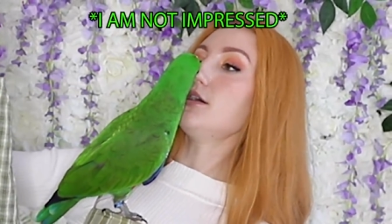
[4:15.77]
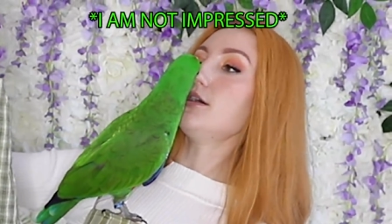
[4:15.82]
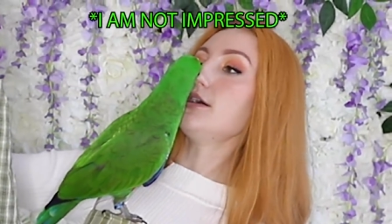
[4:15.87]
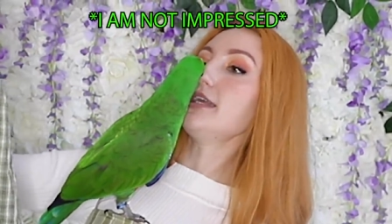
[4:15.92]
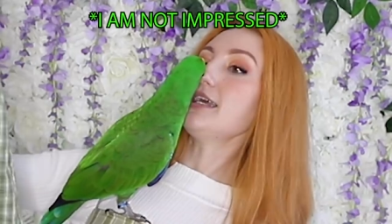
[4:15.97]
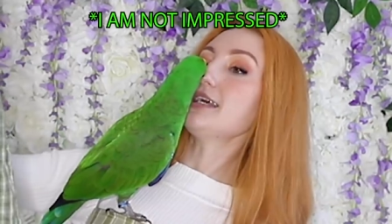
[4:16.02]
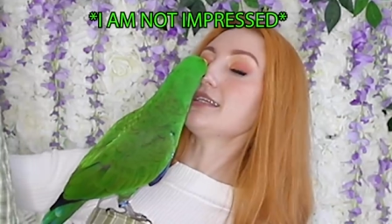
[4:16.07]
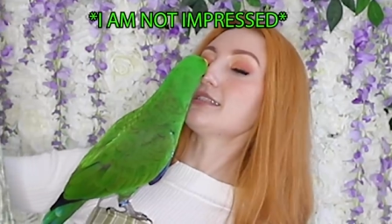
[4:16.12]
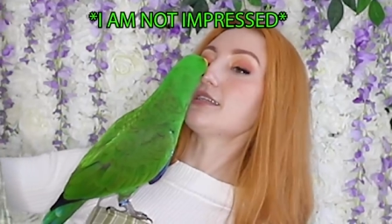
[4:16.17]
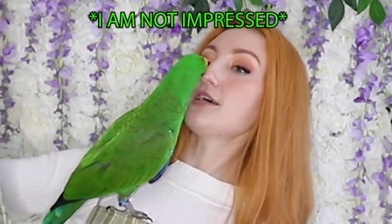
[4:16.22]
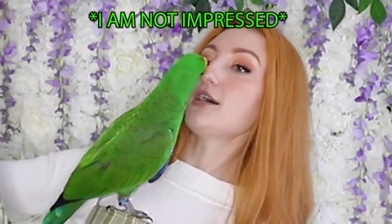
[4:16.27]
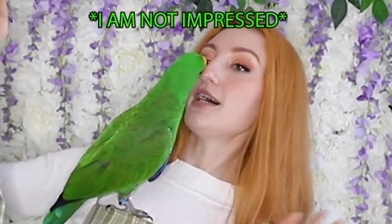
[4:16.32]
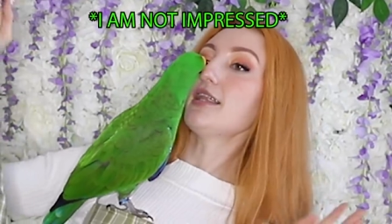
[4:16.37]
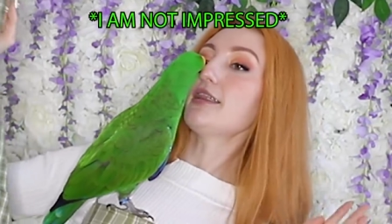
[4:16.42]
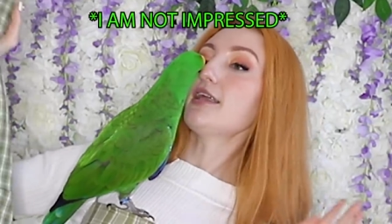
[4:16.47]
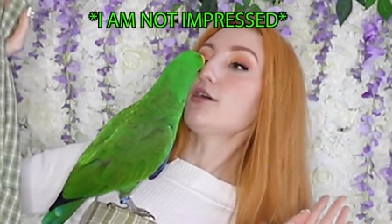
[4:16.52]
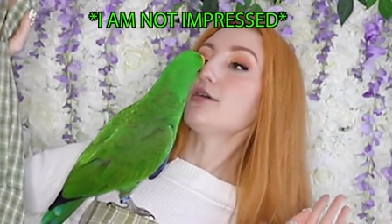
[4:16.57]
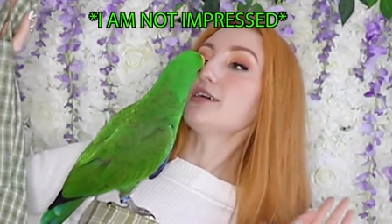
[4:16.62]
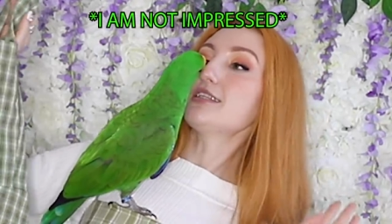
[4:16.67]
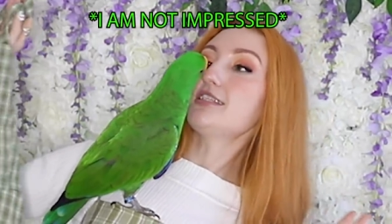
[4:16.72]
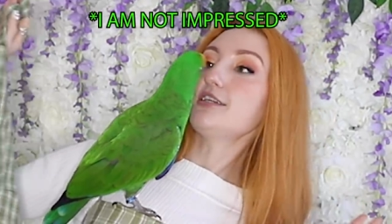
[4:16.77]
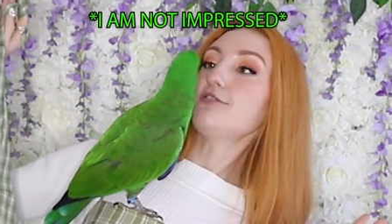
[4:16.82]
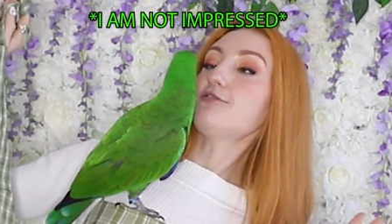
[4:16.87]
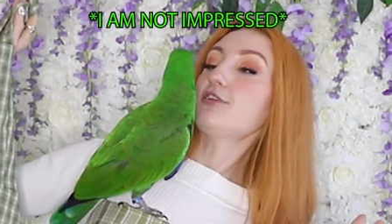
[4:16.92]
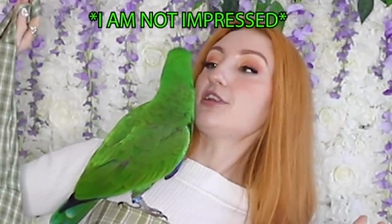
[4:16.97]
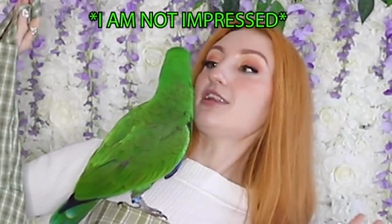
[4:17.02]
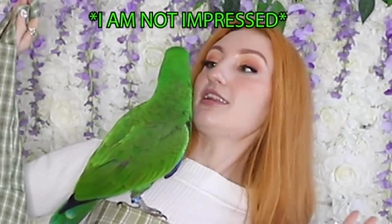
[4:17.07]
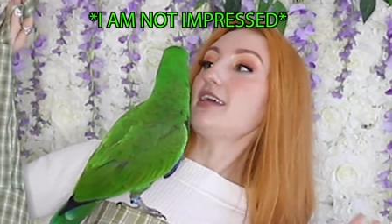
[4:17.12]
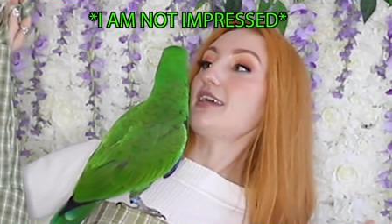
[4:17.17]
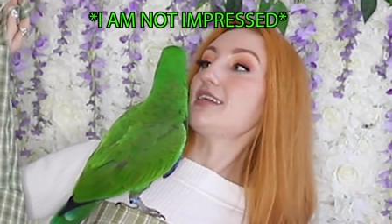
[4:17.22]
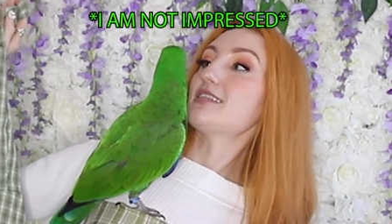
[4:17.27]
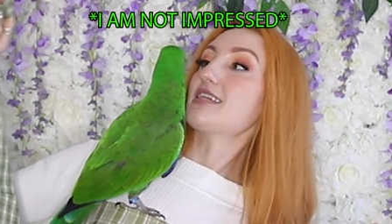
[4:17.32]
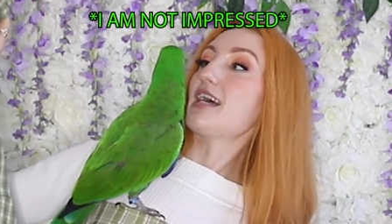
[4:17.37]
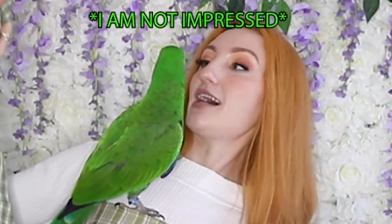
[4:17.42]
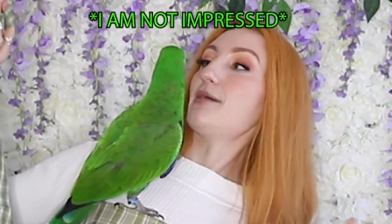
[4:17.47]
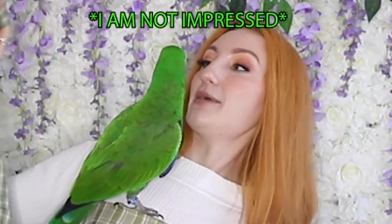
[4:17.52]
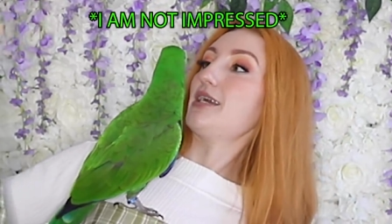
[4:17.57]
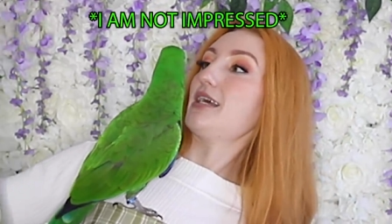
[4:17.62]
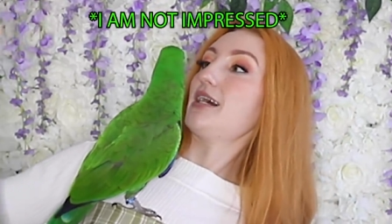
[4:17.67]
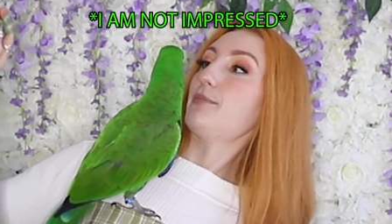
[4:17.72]
yes, there are different things
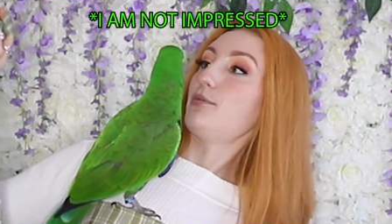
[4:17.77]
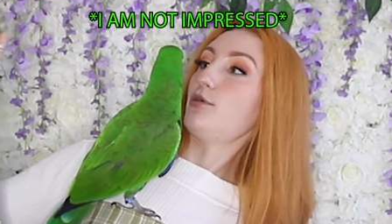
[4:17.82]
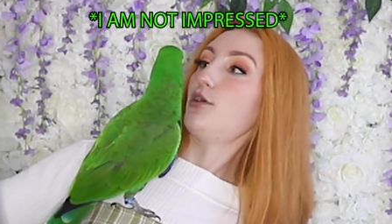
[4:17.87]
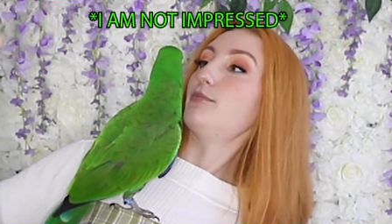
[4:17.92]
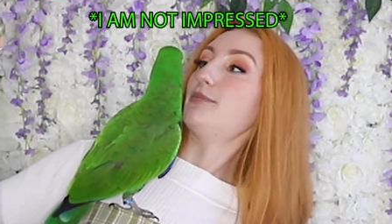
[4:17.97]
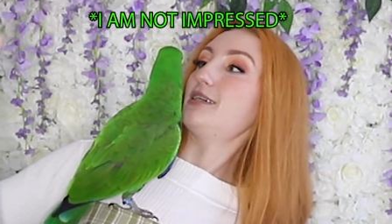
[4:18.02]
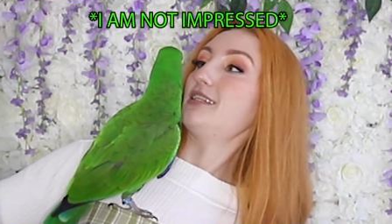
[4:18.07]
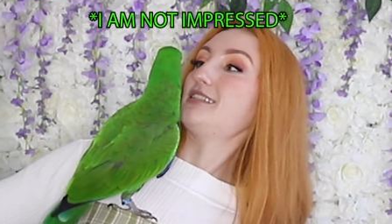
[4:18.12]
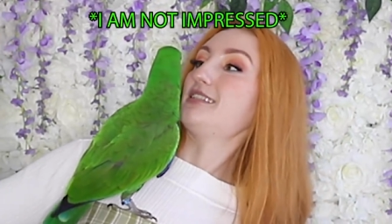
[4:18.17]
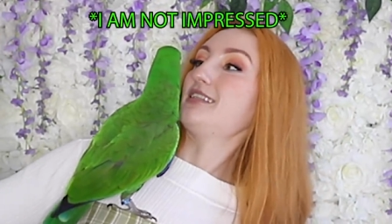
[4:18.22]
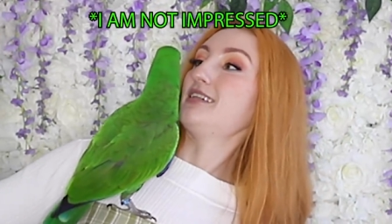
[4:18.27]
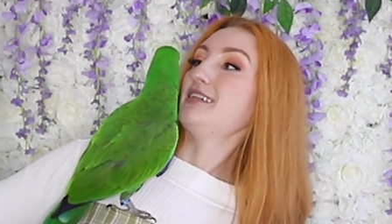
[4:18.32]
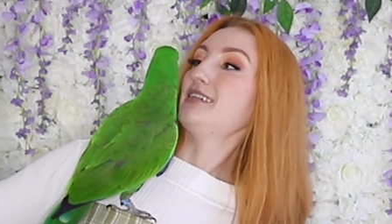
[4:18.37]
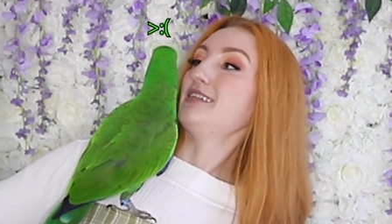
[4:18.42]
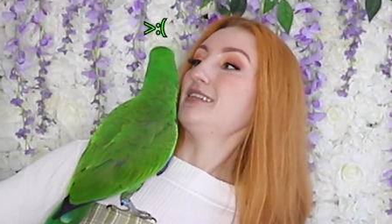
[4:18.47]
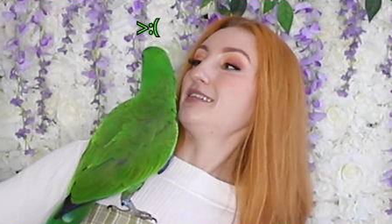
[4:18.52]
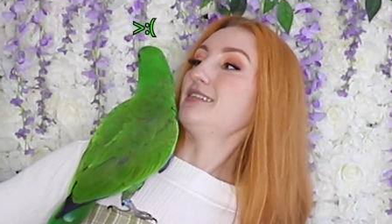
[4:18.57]
coming, I promise.